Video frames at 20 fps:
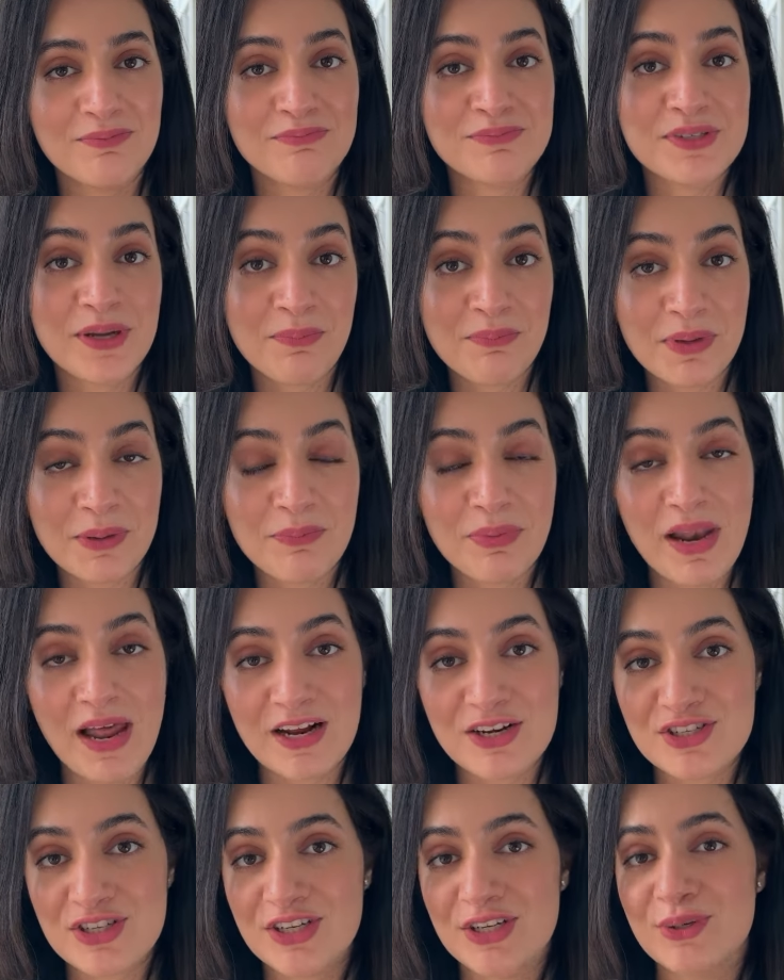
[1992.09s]
some people
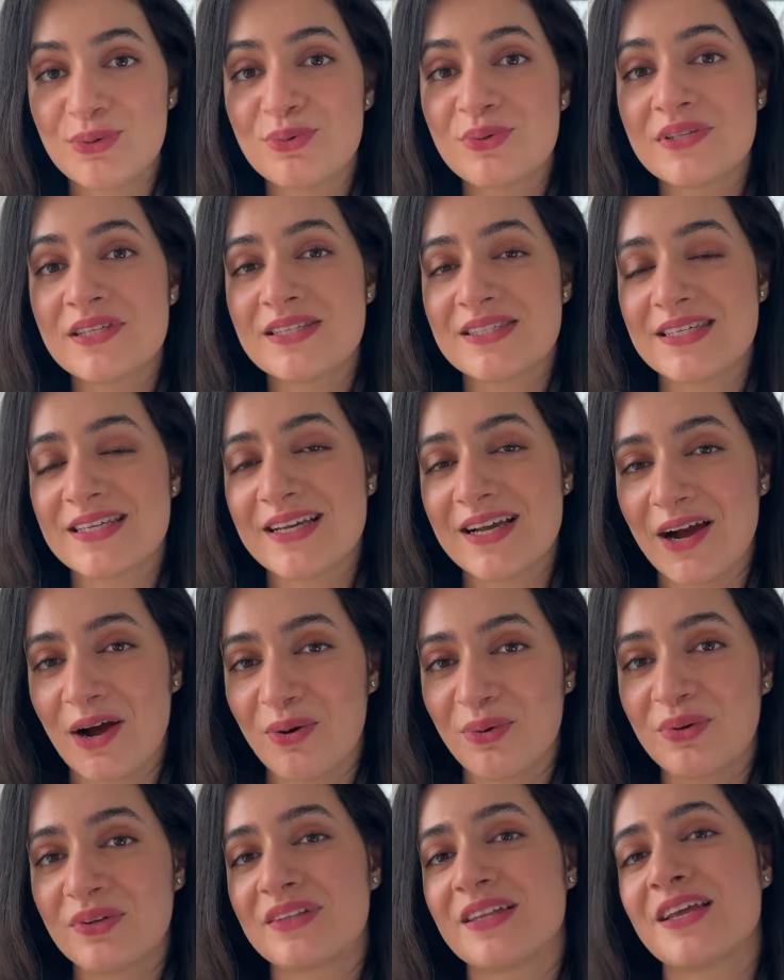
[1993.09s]
actually do seek
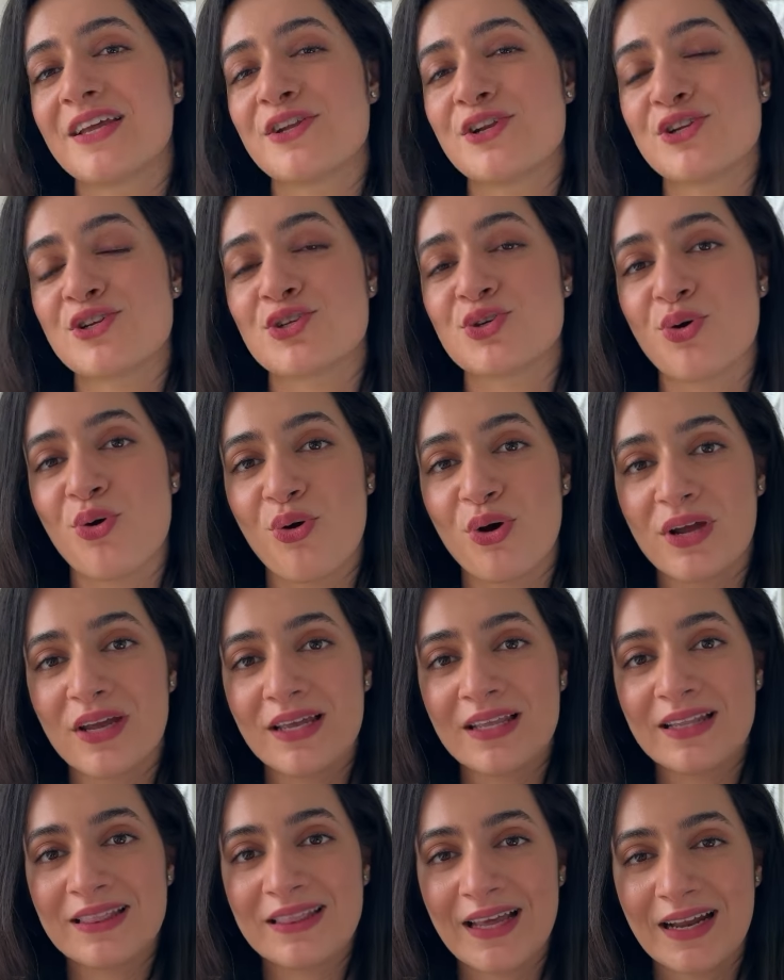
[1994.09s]
out, they
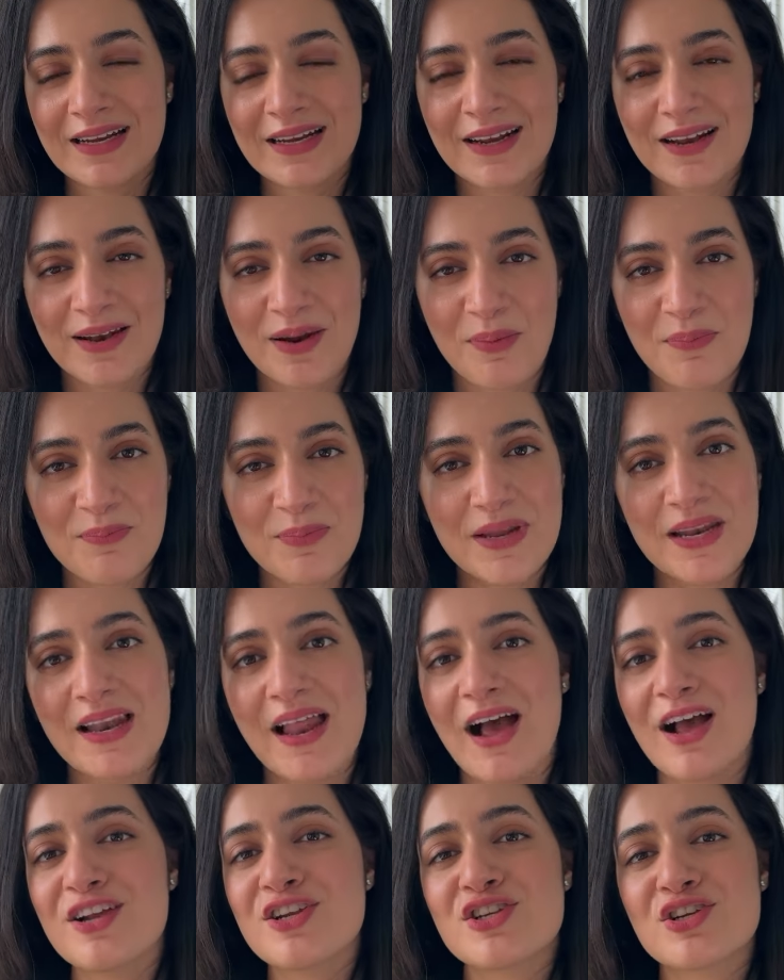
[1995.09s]
enjoy that clumpy
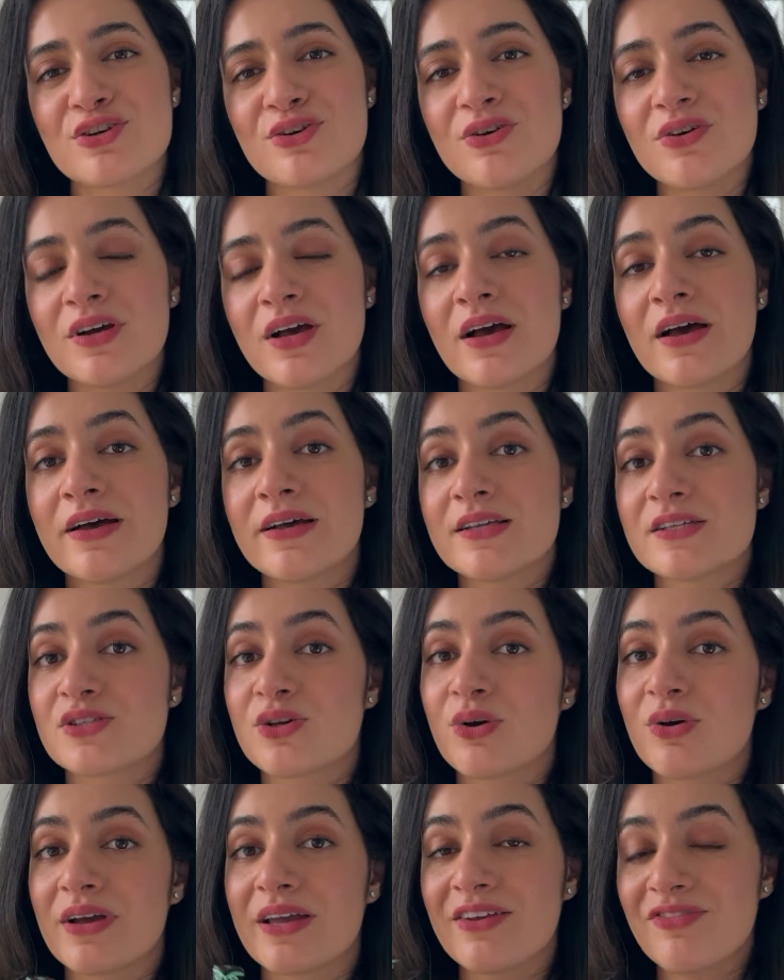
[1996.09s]
lash look.
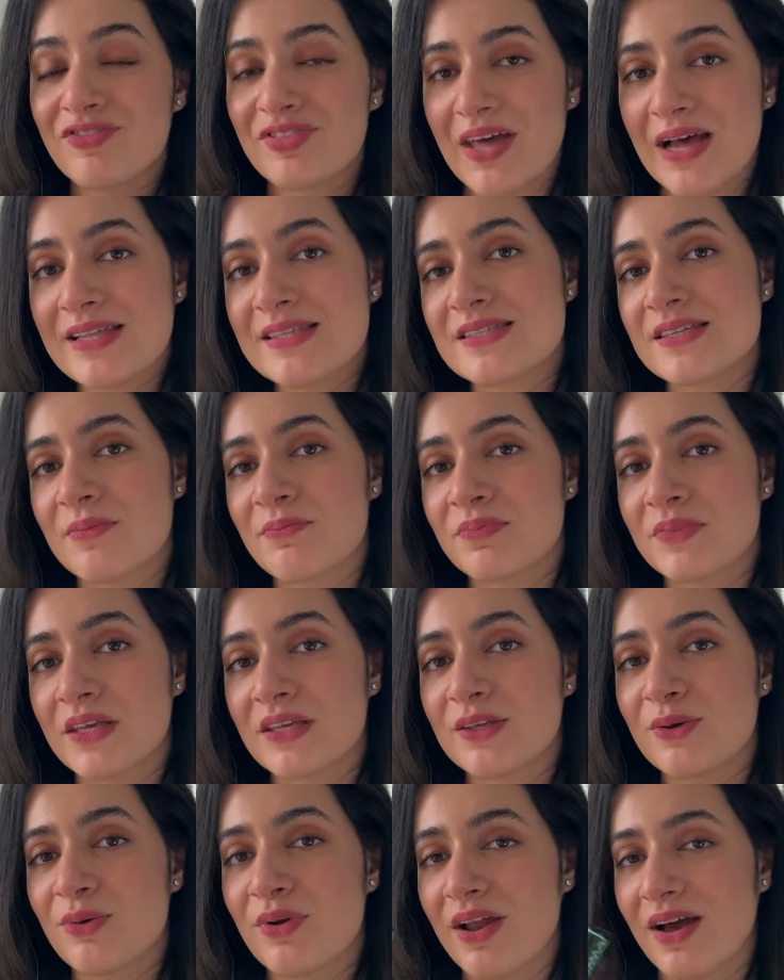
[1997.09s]
So if that's
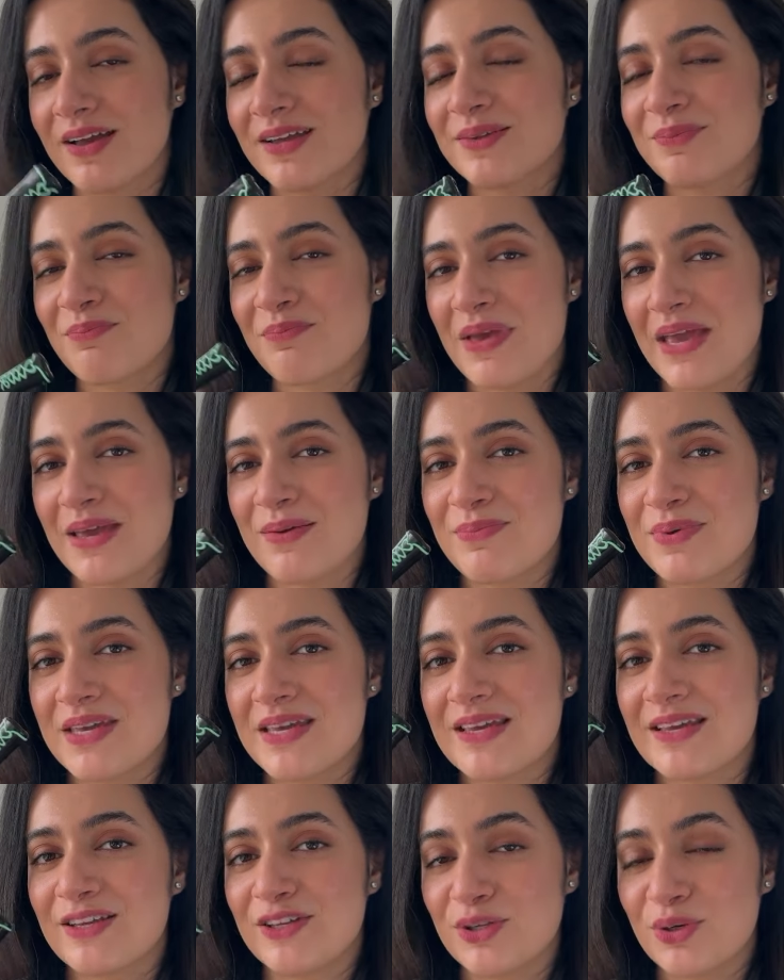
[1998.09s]
something you like,
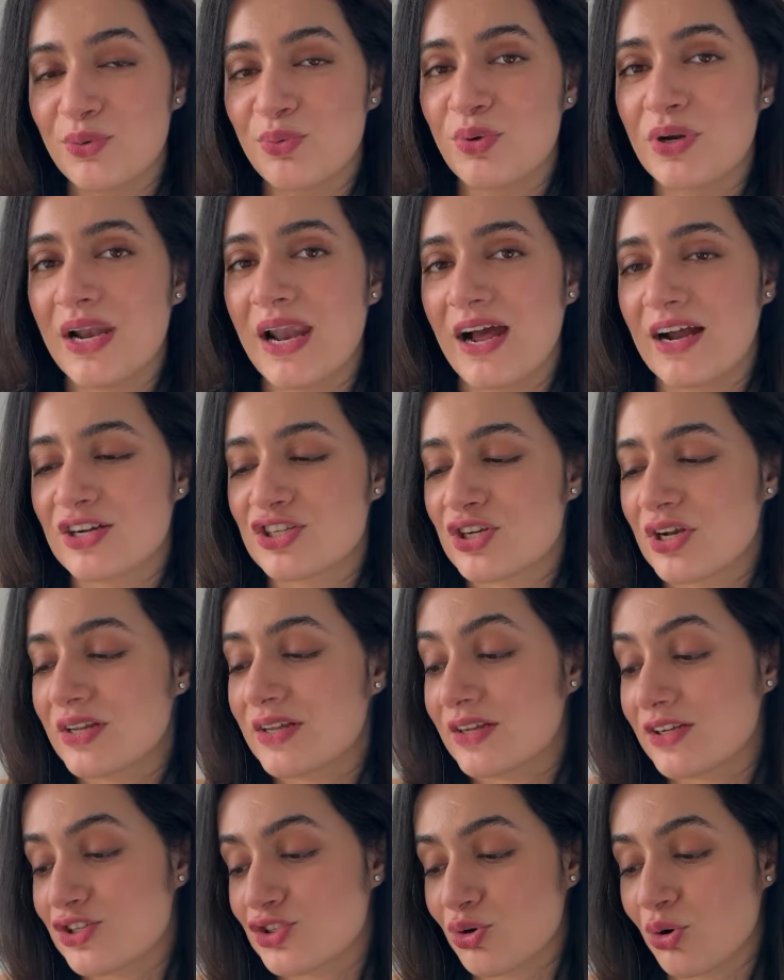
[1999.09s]
maybe you will
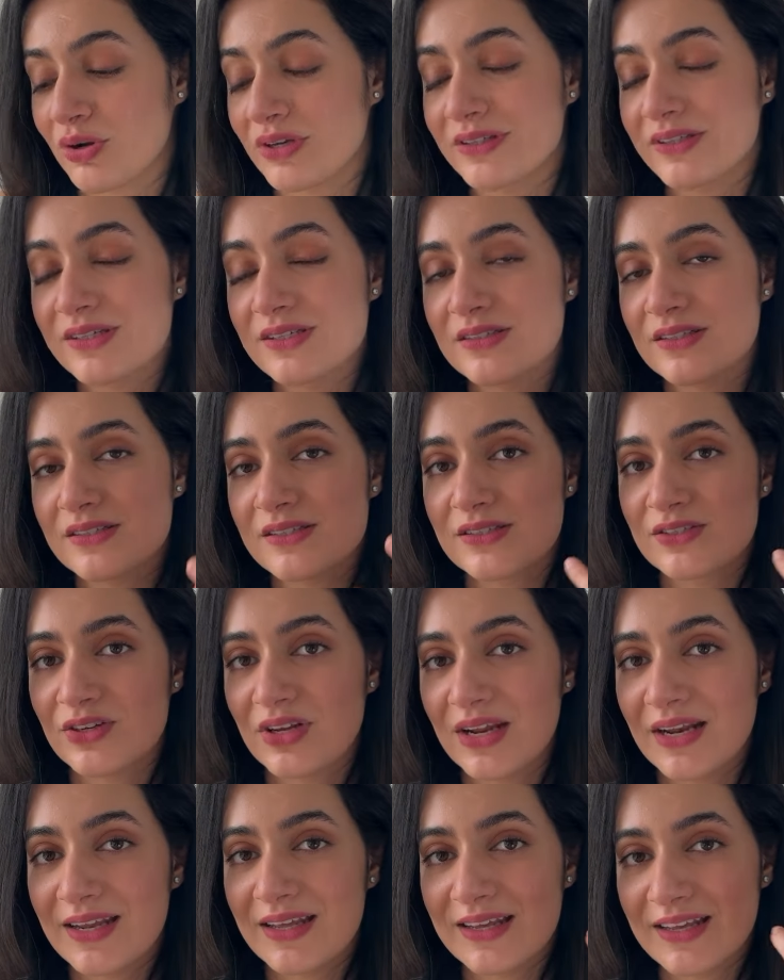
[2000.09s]
actually enjoy this. This
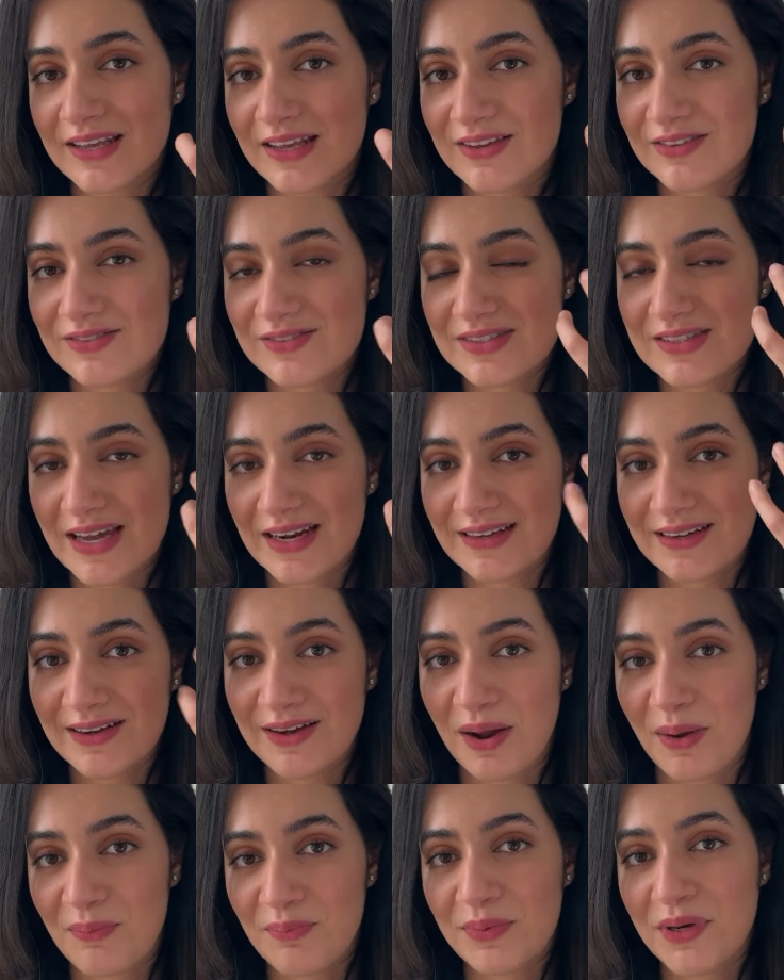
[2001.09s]
really gives that
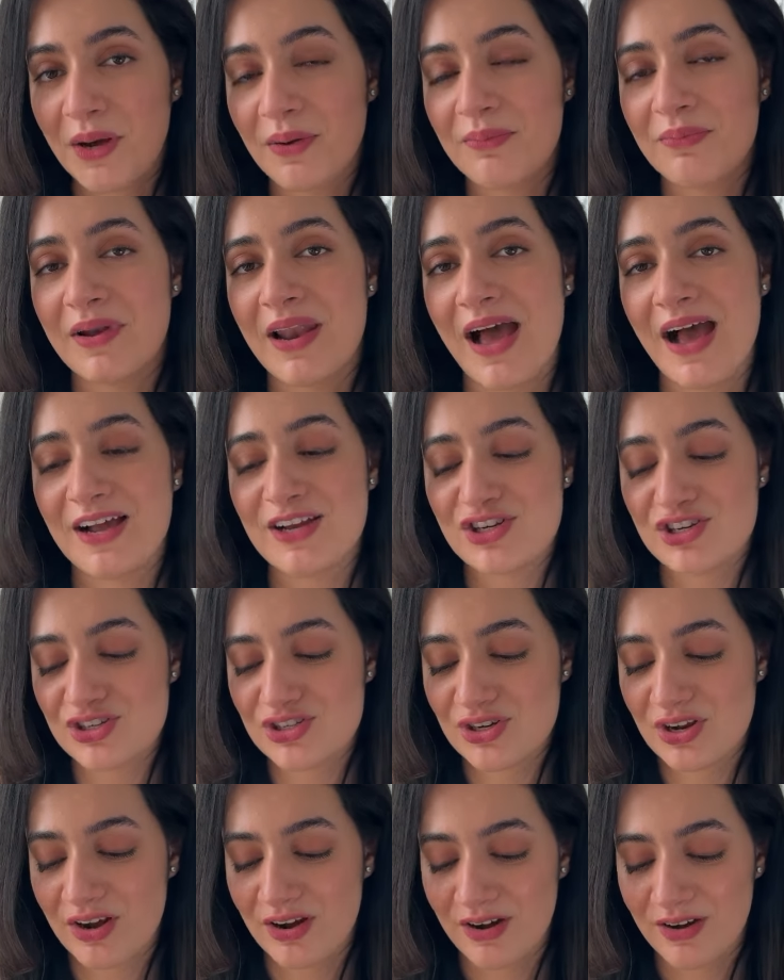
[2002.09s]
clumped up
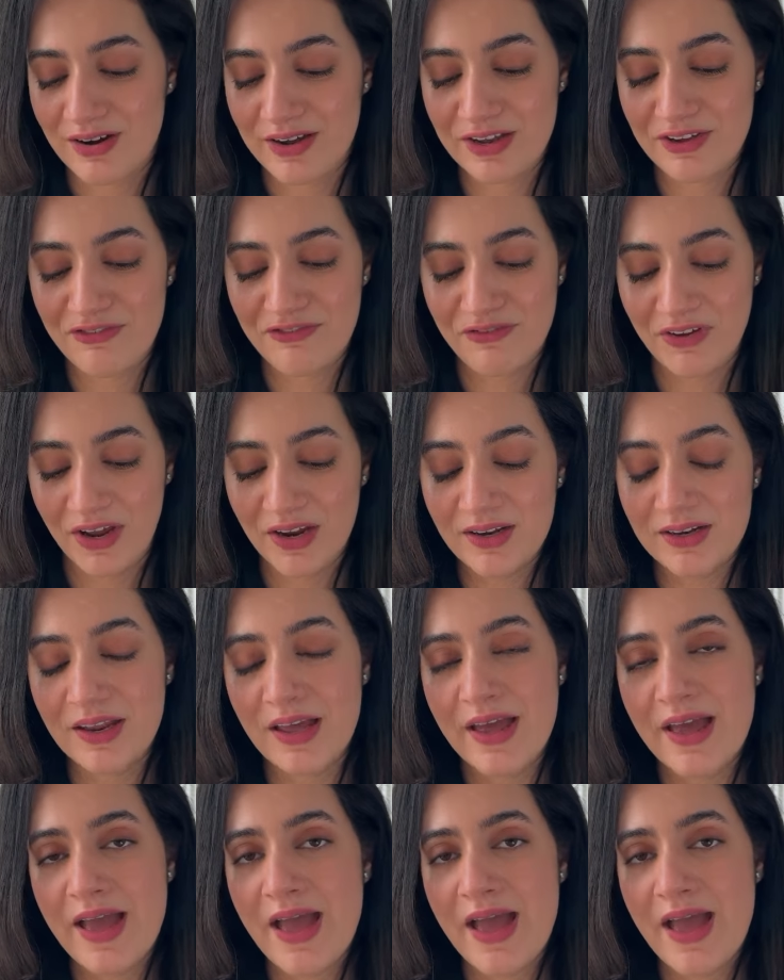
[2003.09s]
lash effect.